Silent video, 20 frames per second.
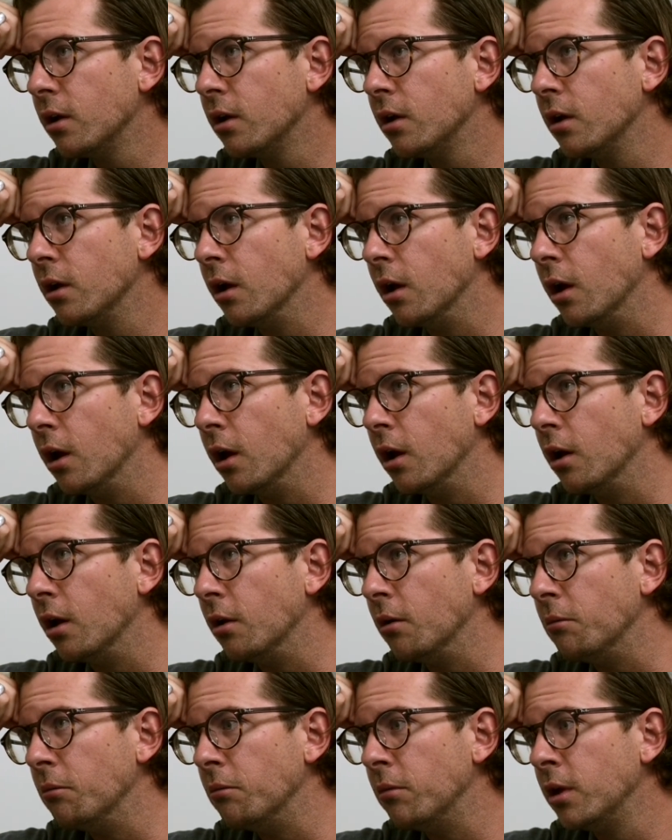
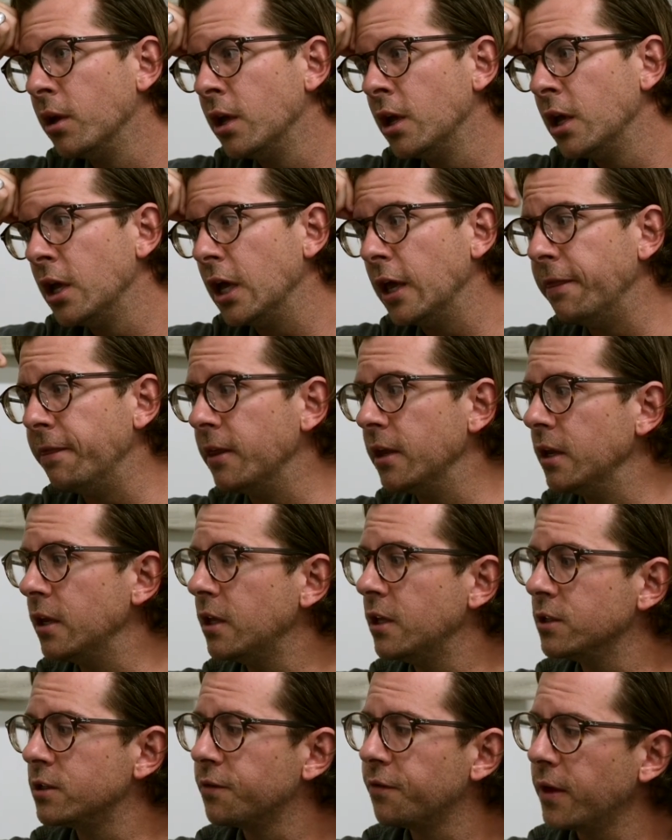and then
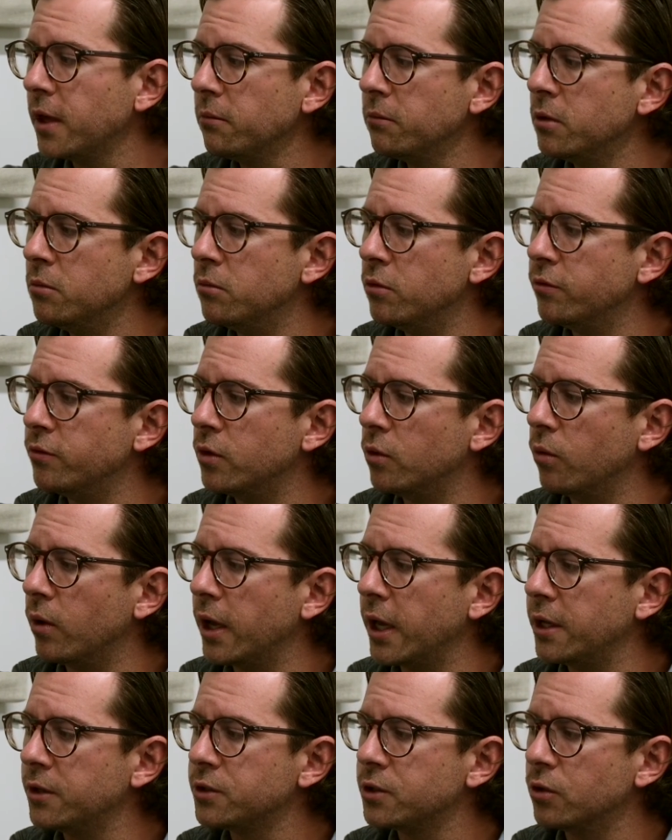his family moved
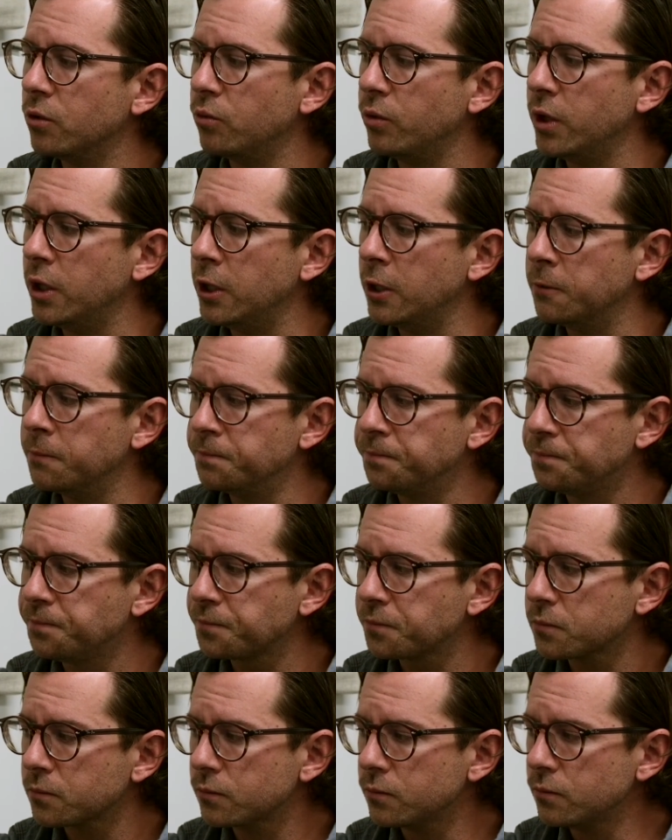away, so we
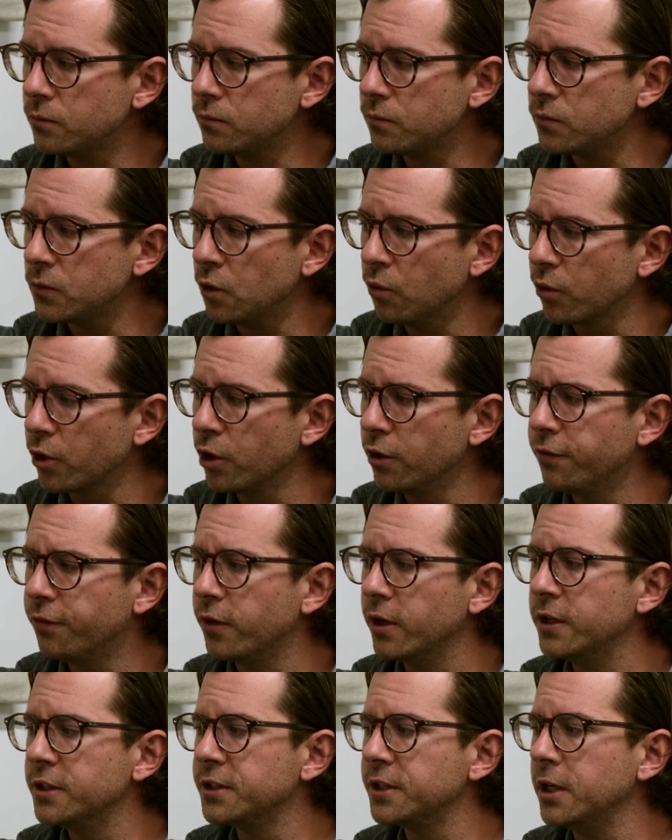were good
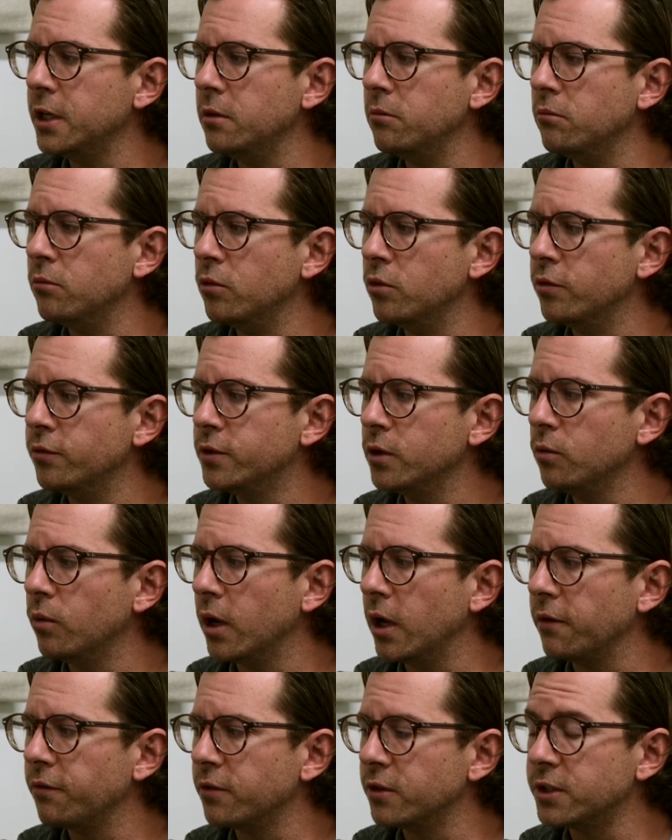friends, and he moved
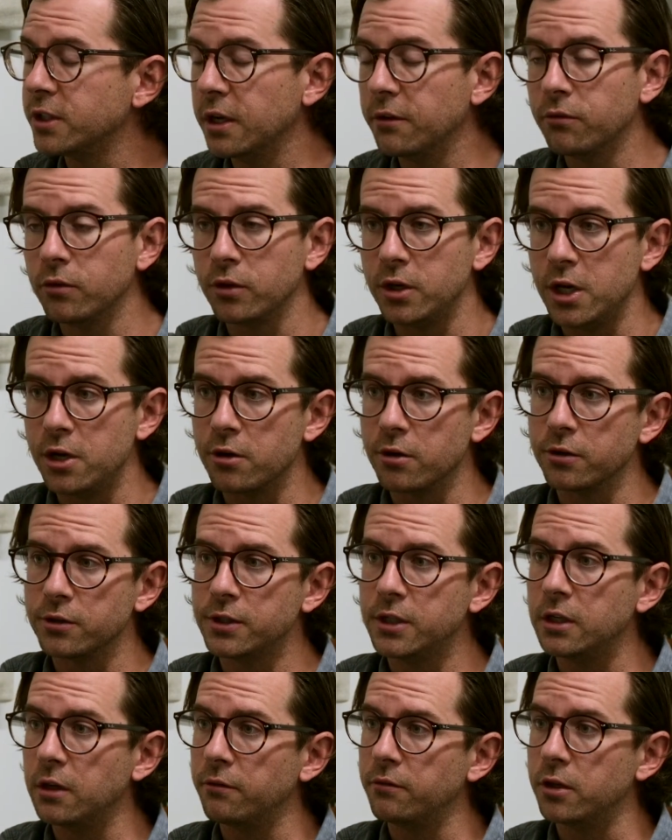away for several years.
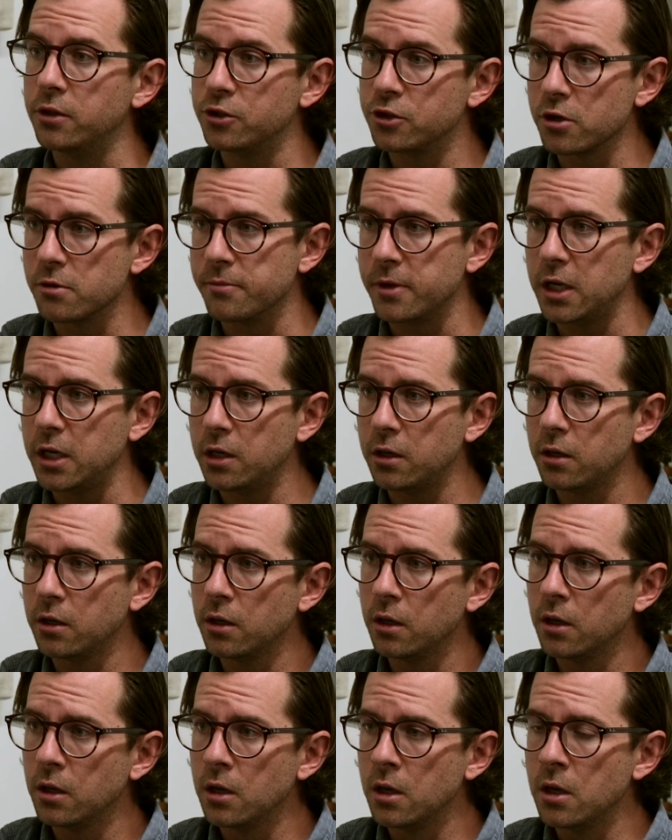He lived in Germany,
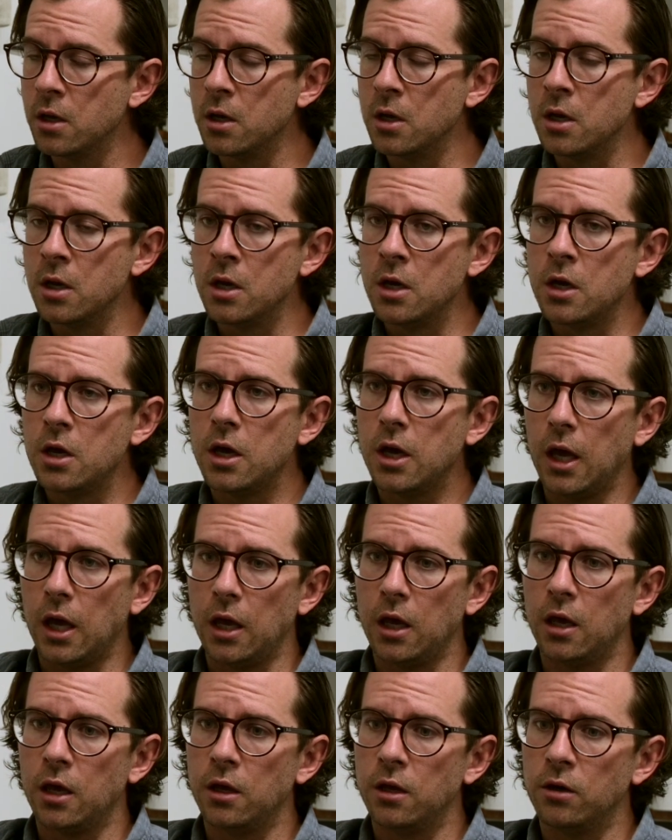
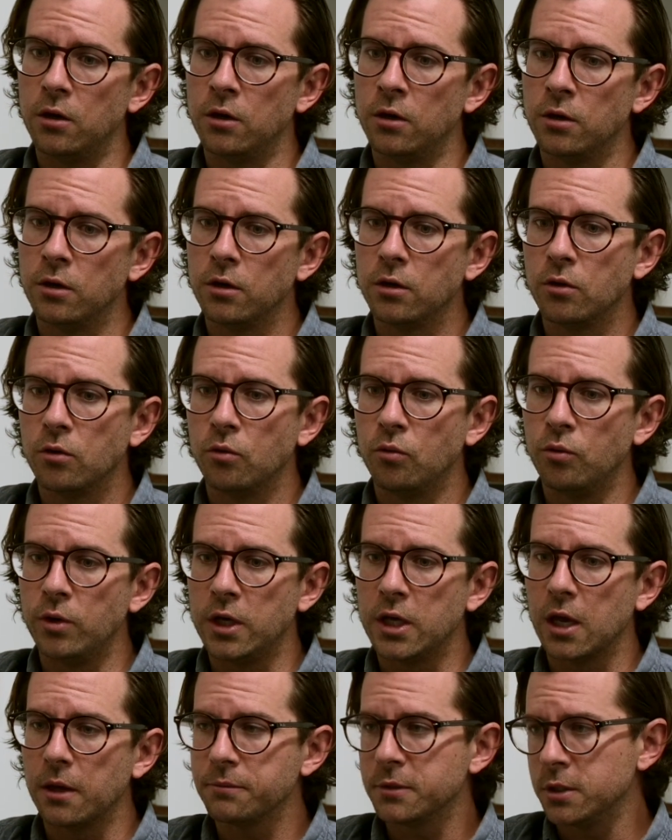and we
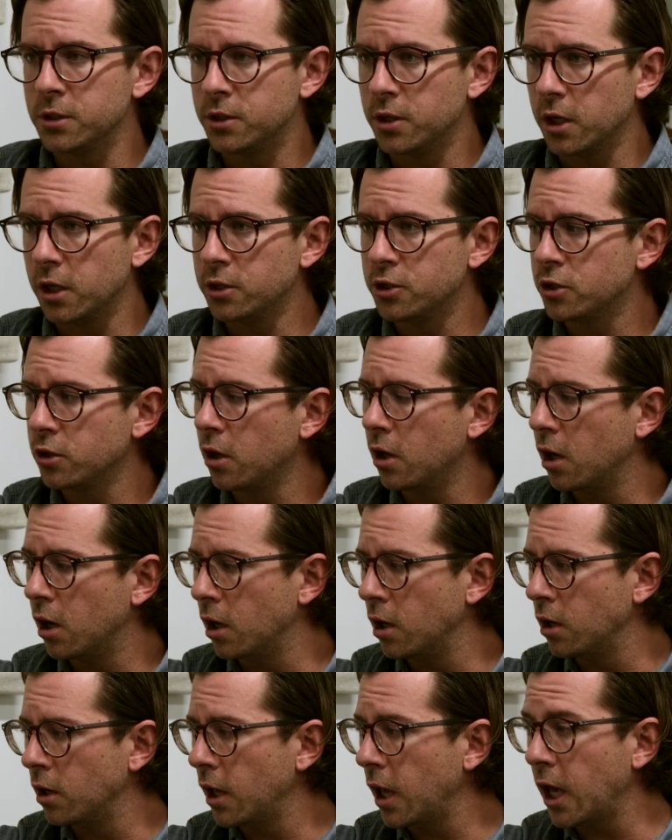kept in touch
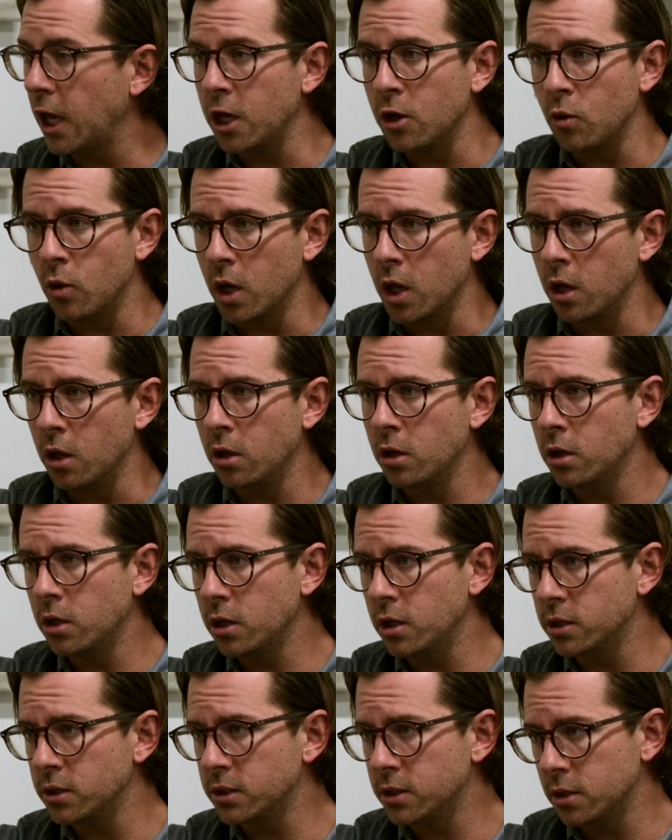on AOL
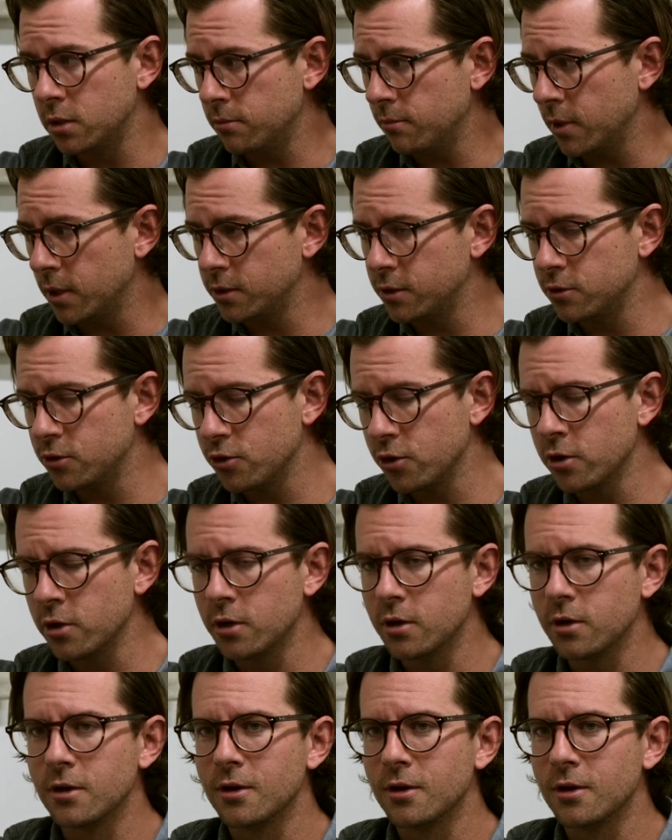Instant Messenger.